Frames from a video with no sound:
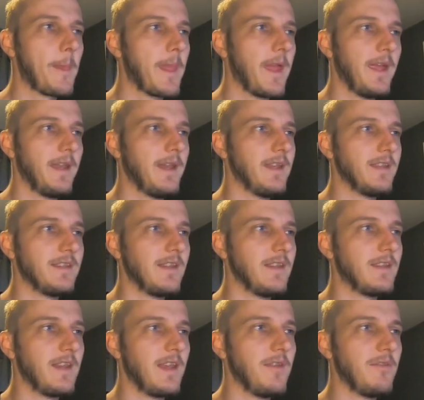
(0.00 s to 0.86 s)

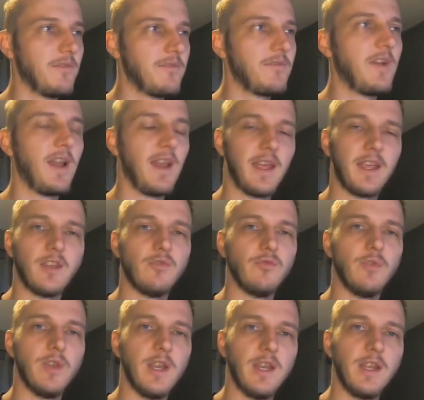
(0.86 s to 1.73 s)
it felt like a
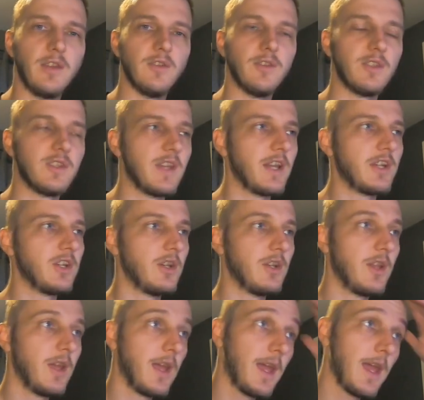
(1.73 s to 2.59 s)
really good
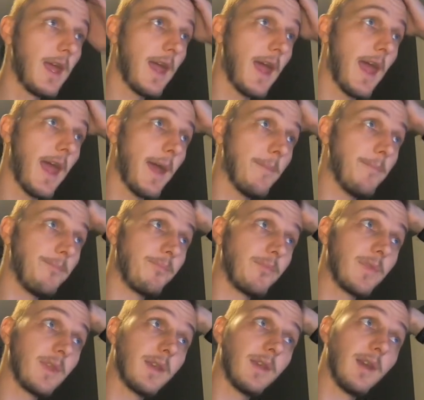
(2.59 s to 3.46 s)
session.
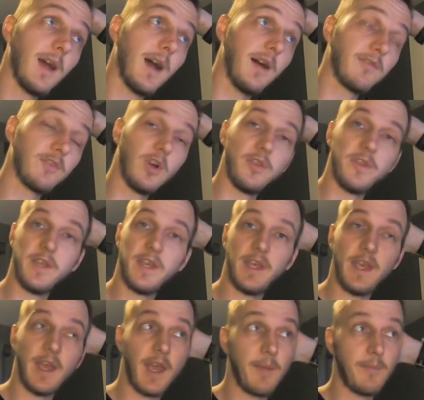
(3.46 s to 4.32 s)
I've got
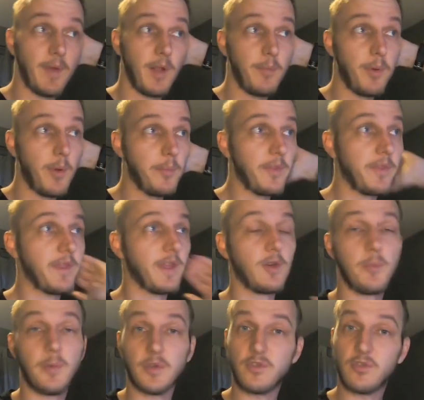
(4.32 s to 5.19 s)
the I'll pop the
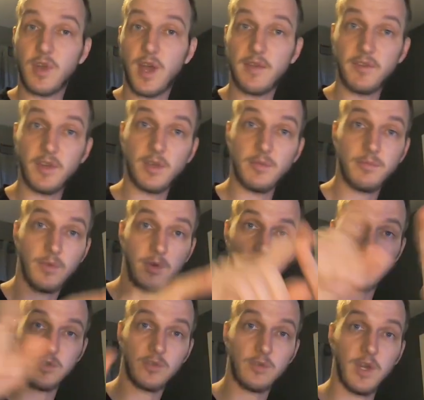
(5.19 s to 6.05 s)
thing up on Strava
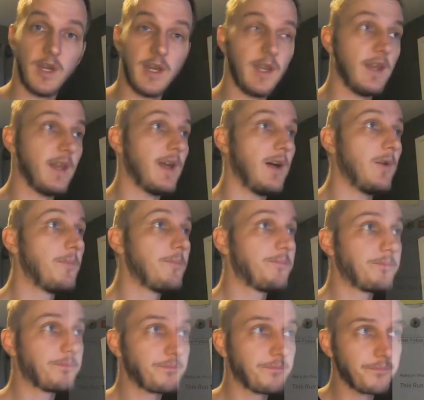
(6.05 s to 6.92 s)
on the screen here now.
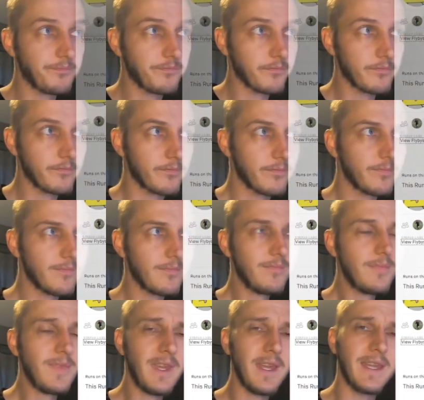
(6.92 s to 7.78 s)

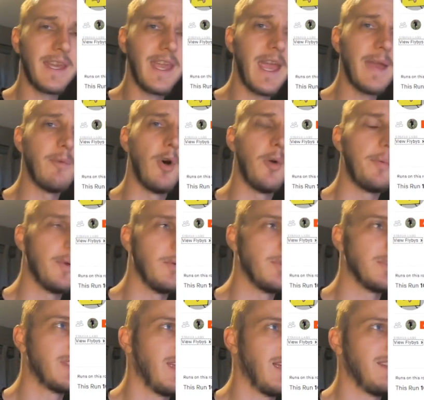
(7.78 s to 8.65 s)
It came up, it
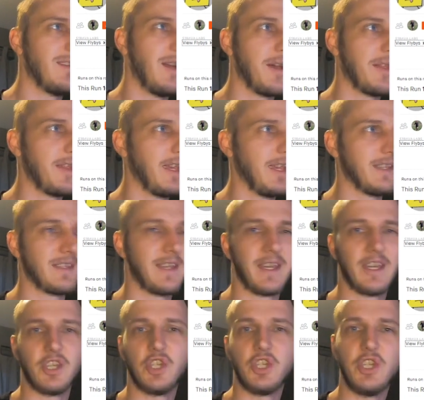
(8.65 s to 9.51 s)
was I think it's
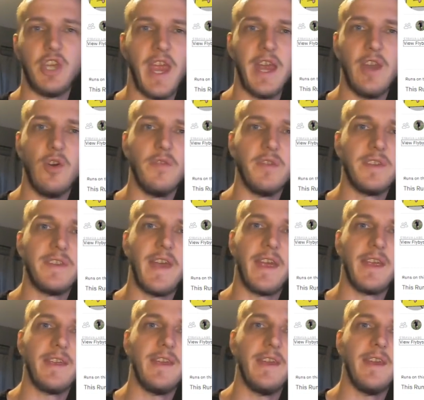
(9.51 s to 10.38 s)
like a shade over
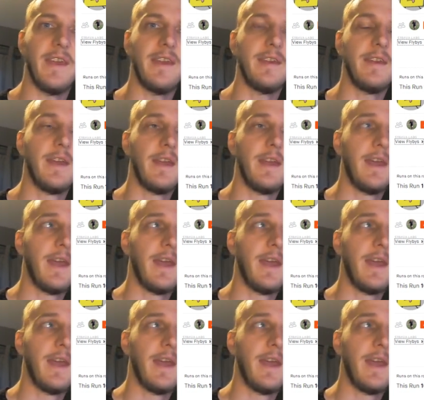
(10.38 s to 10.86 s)
10k,